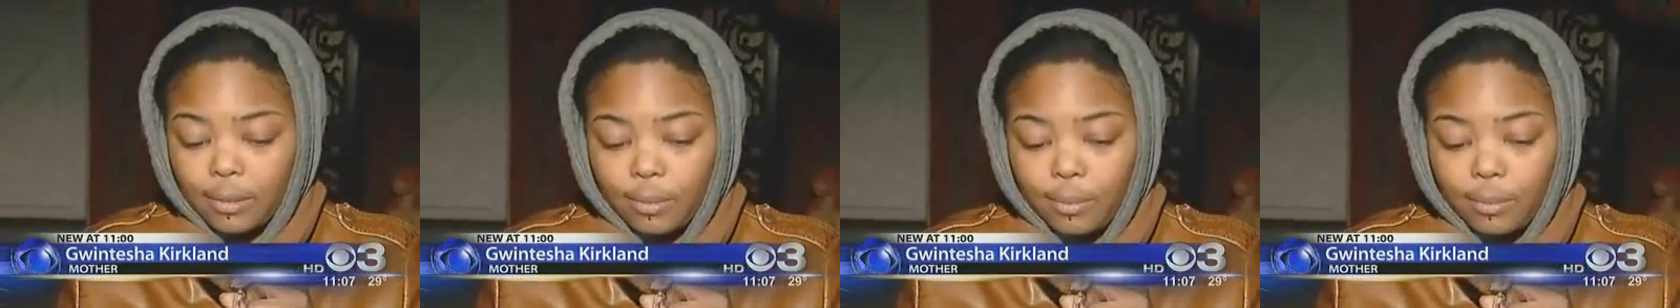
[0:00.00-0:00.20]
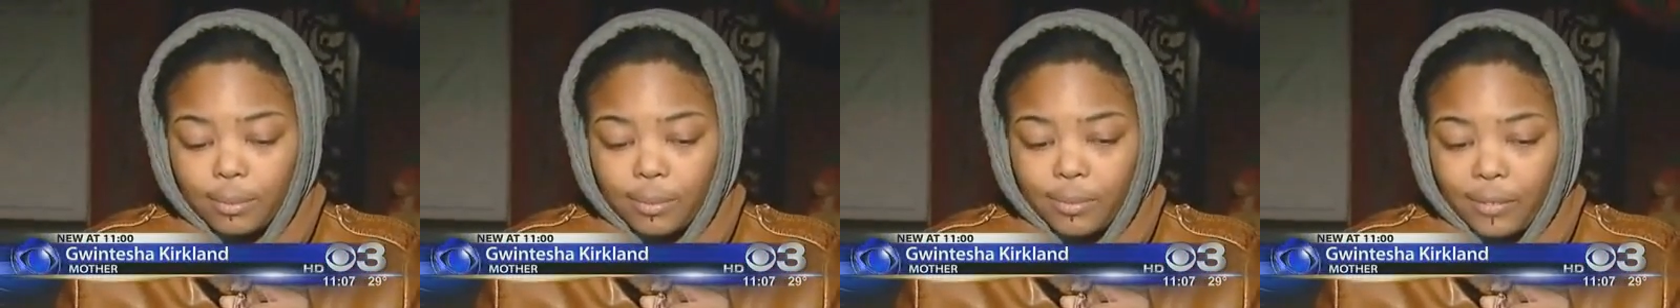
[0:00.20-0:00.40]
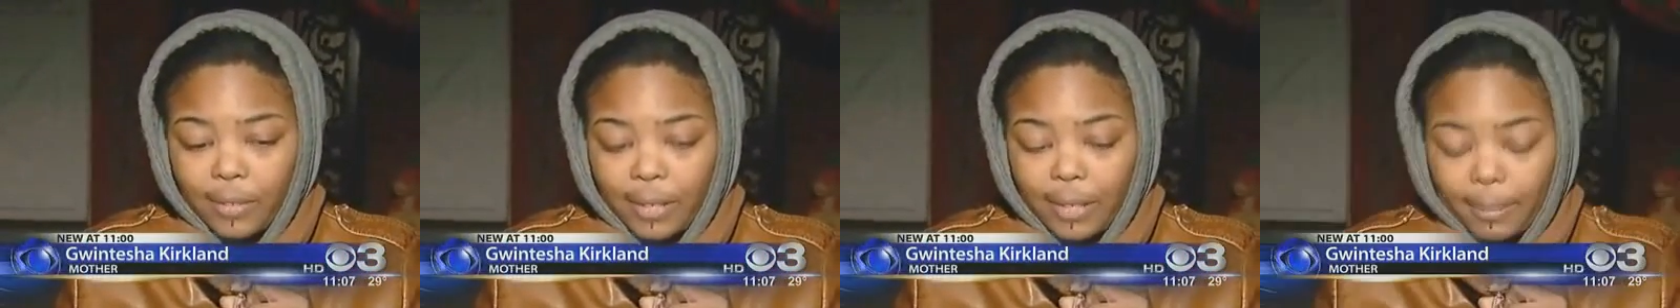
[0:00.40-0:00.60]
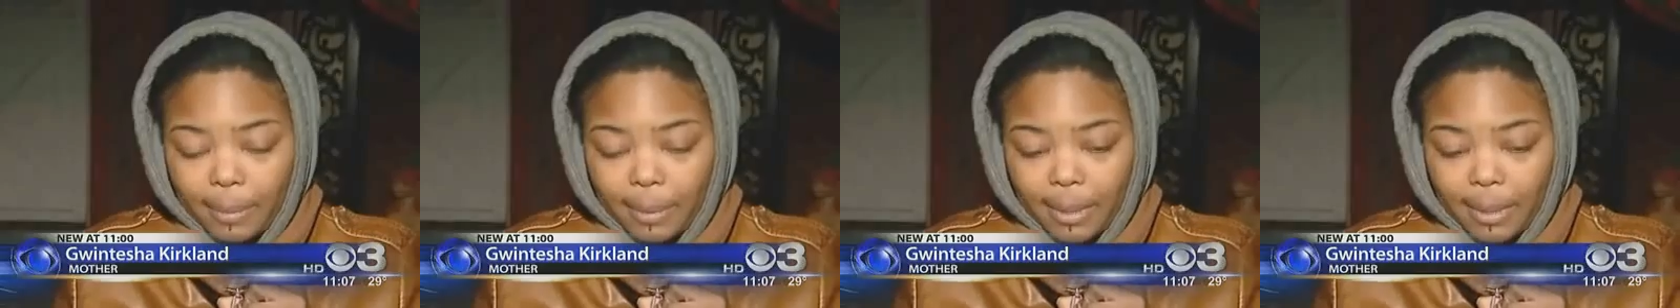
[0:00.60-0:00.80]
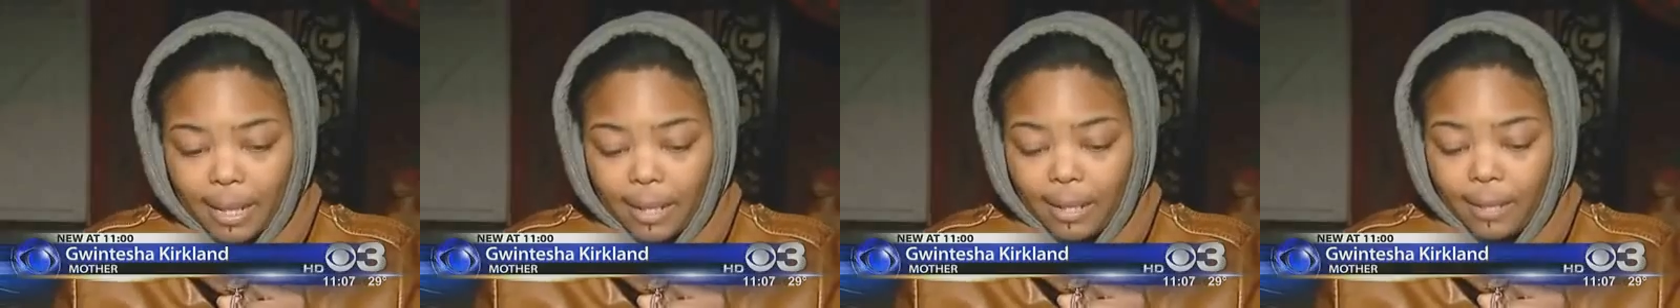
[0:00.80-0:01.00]
whose
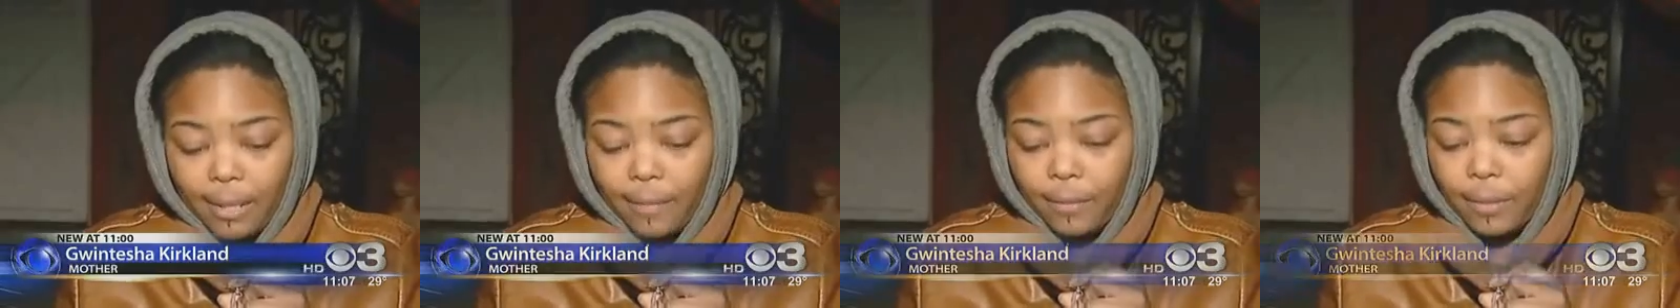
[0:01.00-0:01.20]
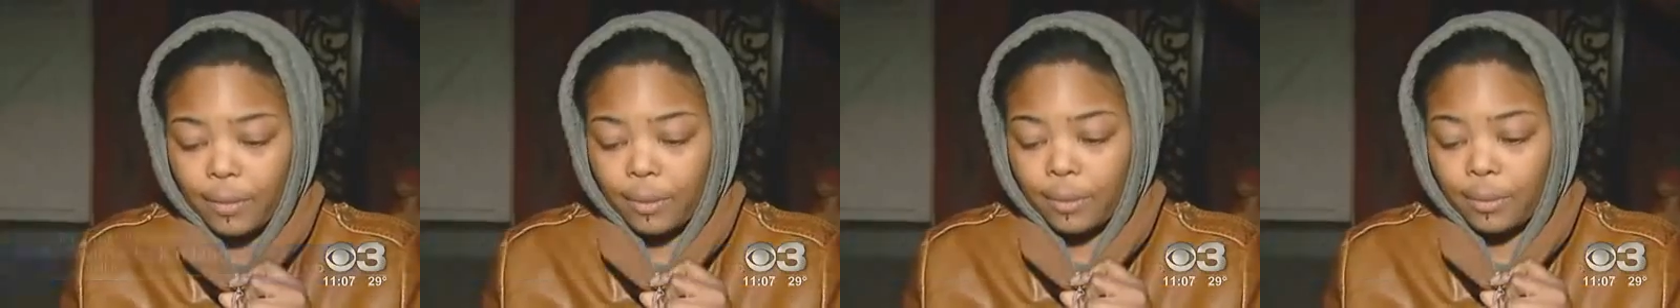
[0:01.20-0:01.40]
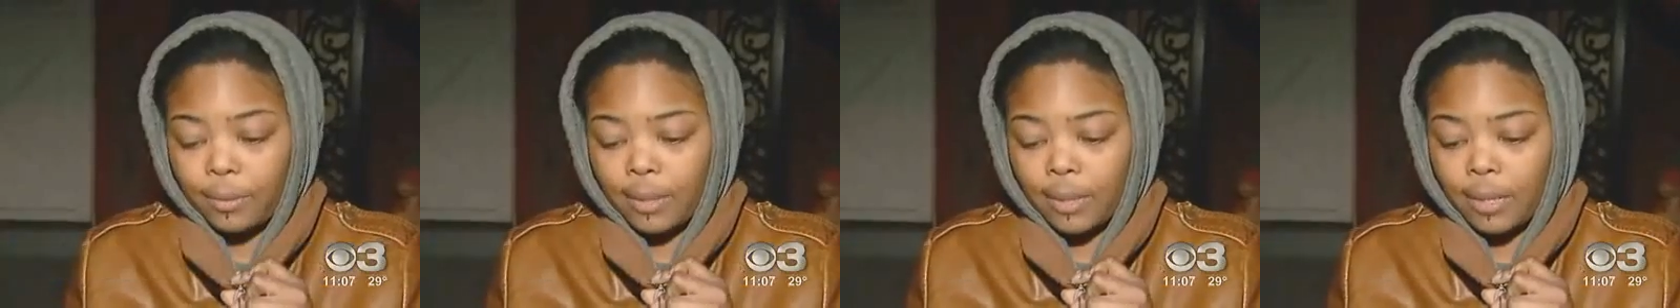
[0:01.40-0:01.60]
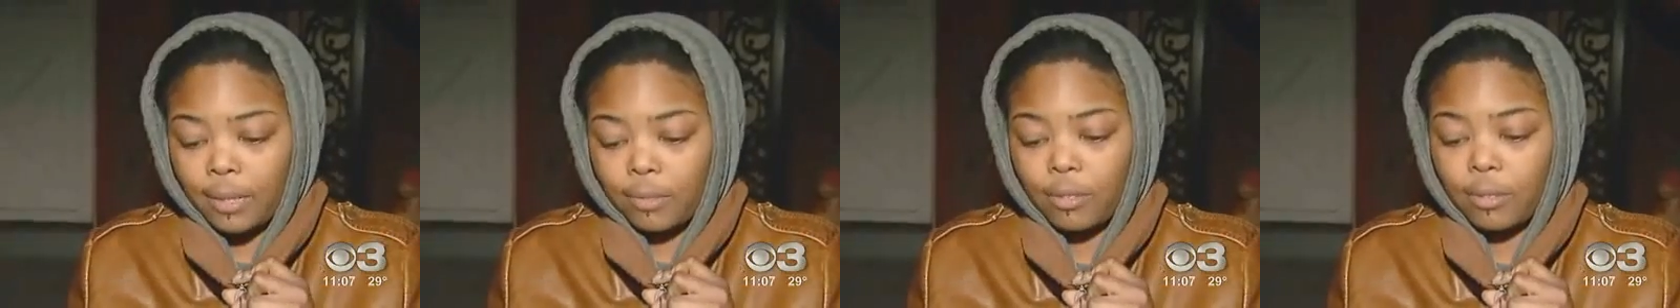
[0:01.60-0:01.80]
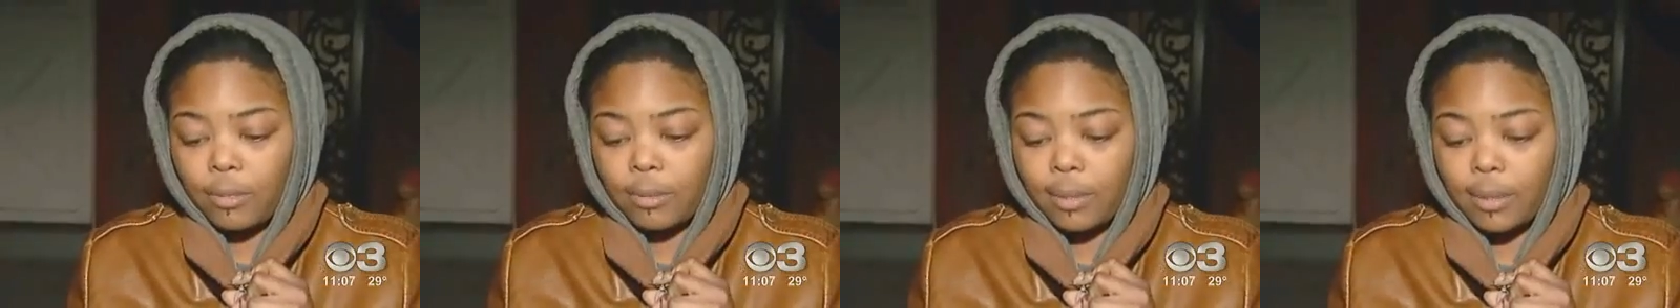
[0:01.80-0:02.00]
family I have known and
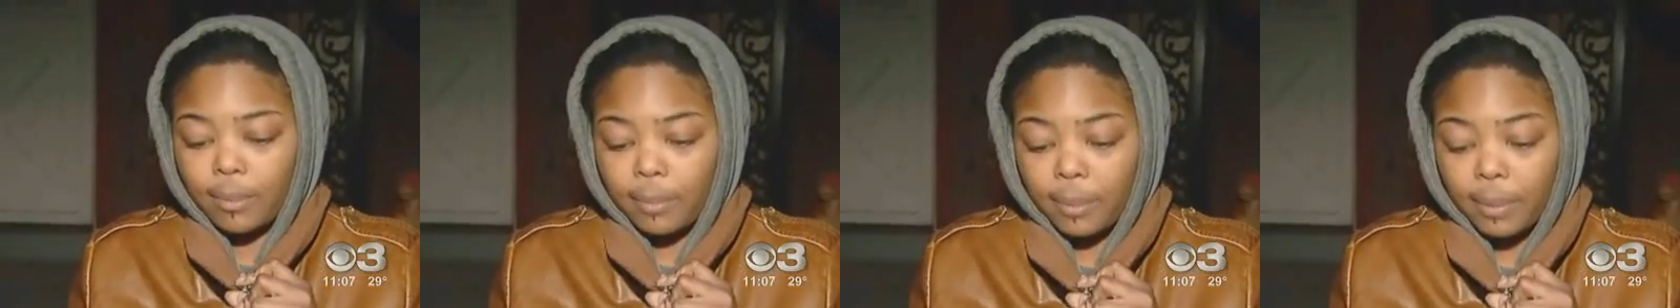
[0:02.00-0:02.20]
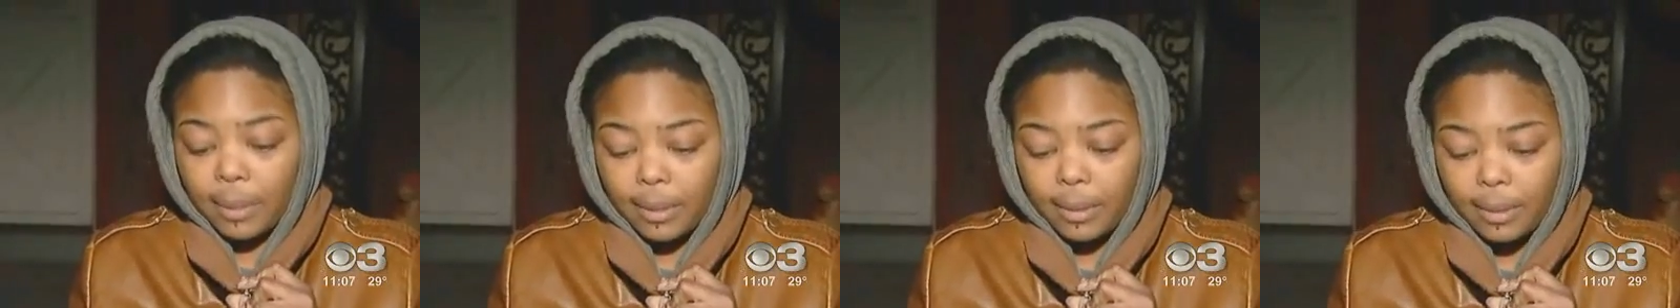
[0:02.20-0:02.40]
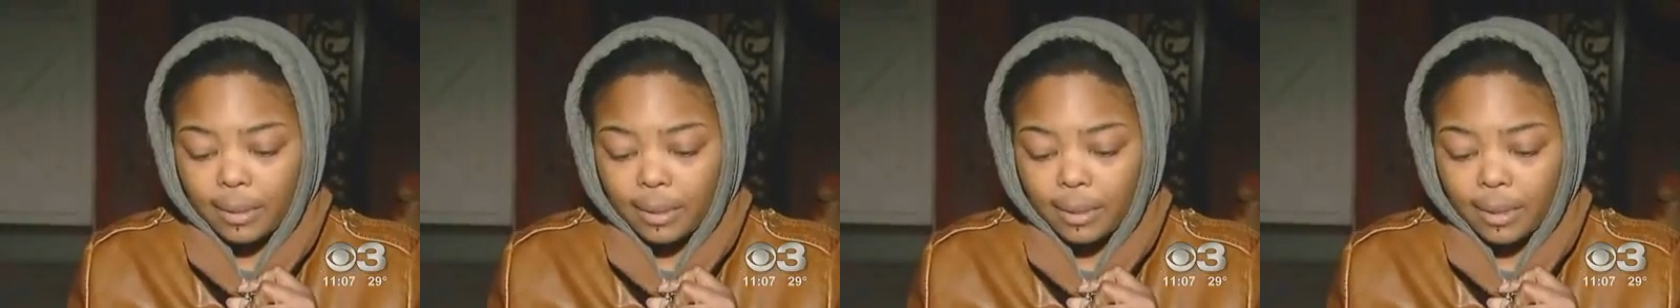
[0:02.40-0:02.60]
grown up with.